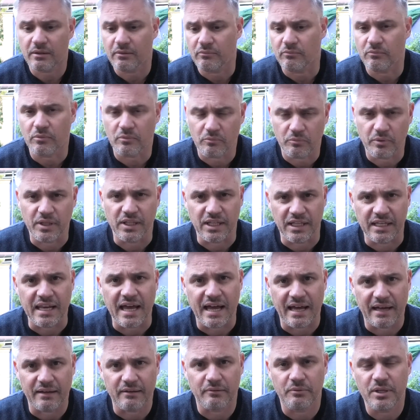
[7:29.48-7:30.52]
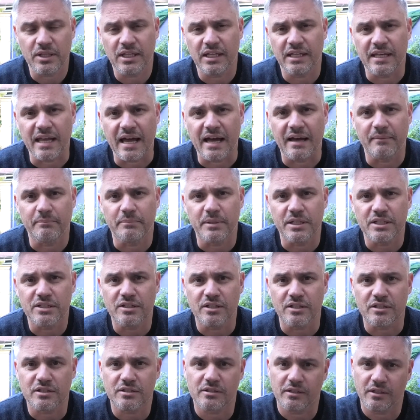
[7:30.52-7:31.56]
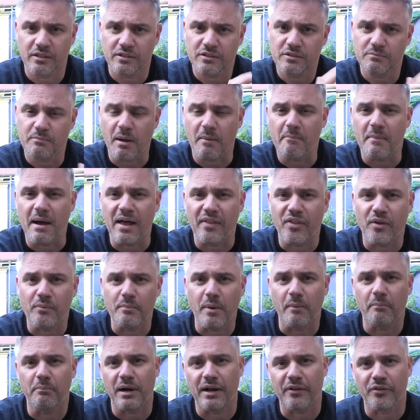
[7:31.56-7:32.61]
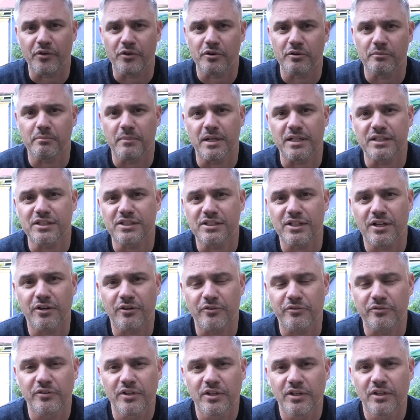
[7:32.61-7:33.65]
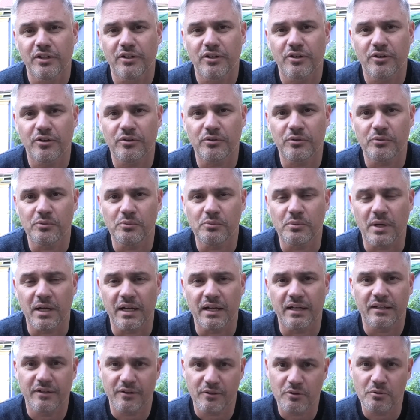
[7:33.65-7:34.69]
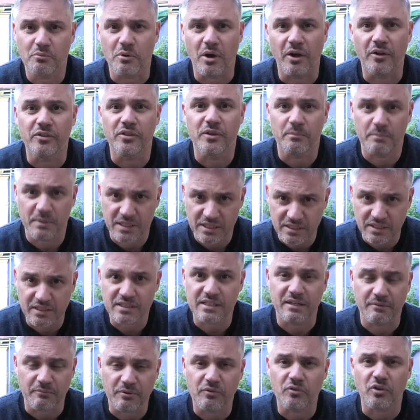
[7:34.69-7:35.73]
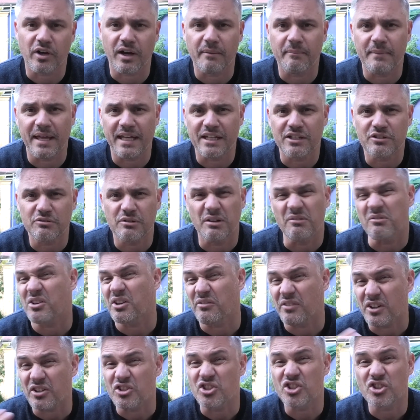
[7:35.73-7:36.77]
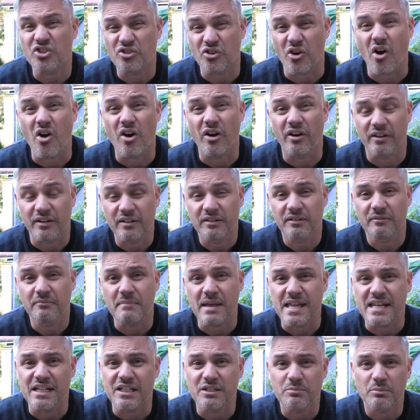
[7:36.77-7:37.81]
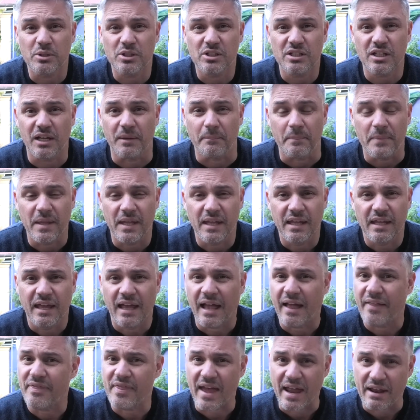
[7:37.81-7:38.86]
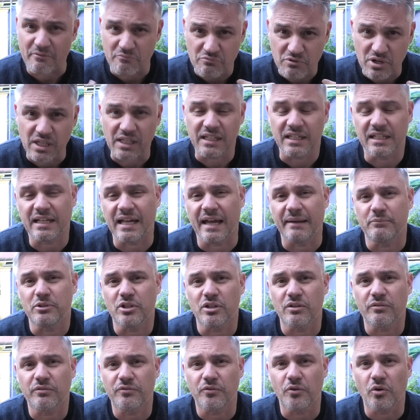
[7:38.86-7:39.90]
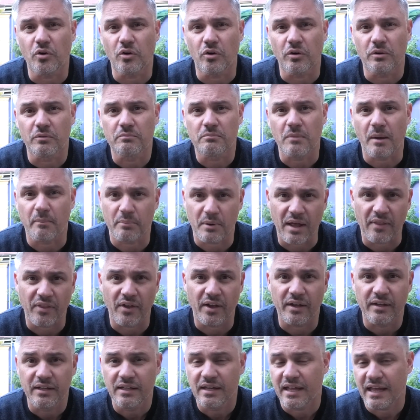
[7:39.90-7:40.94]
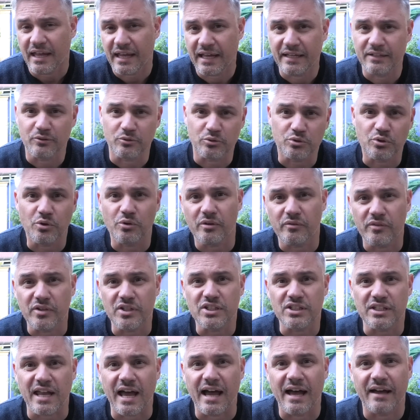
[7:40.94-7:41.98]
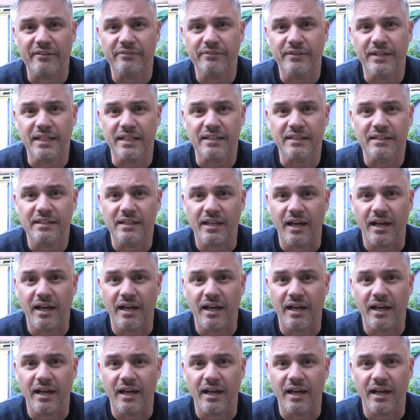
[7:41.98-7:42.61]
within our business, it's my mother, my brother and myself who own the business, and then we've got our management team. We've got a very strong management team, and they really came to the fore. My brother handles all of the staffing